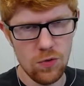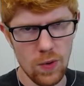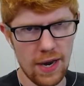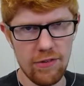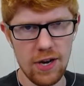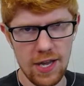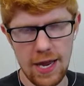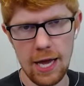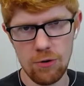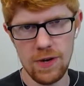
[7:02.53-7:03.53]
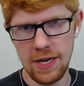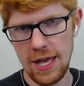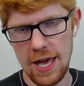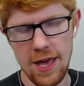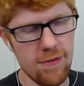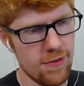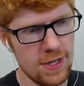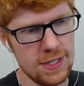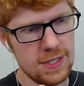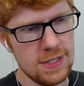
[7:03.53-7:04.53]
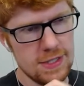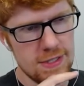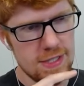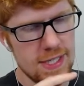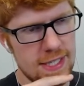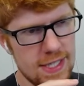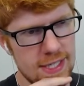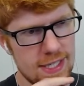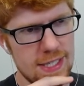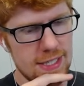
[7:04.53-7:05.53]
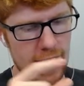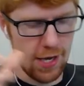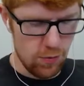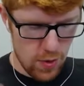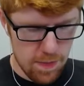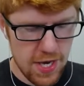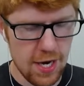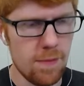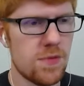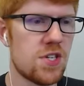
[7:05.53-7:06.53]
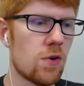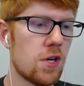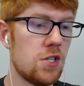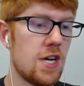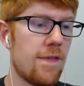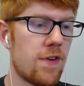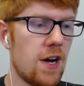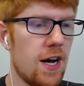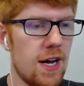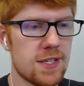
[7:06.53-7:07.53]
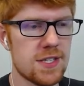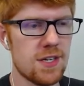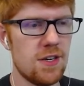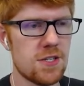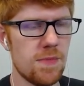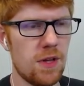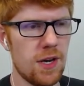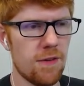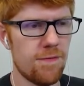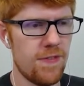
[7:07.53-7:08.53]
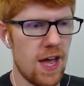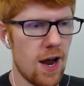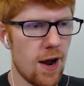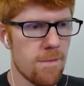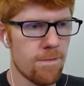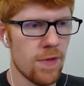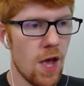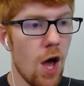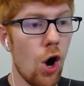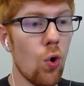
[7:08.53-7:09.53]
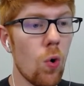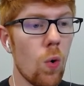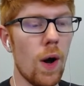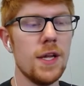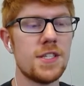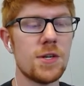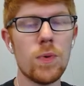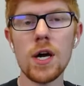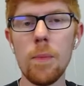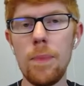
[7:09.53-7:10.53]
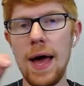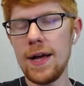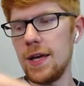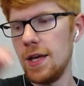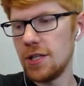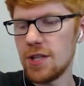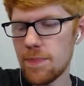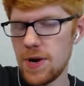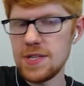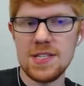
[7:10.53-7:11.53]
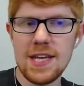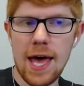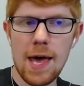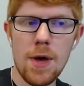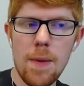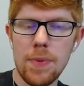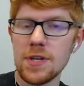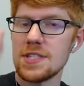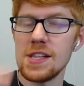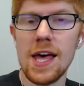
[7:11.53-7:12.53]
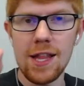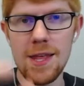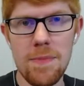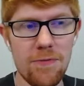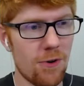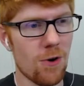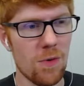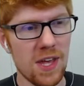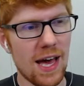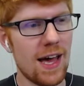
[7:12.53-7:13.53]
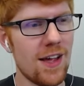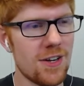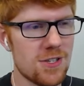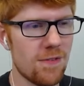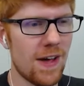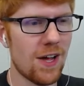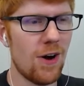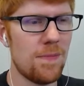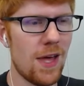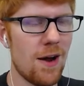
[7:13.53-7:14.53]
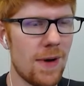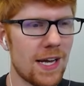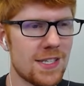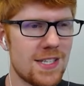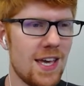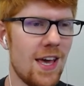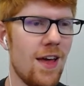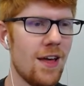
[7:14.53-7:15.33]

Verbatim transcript: whatever, in Heckran Cave. And we beat him, so good job for us. Here's the Millennial Fair. Ooh, did we go back to the present time, but slightly before we got here? So if I go up there, am I gonna see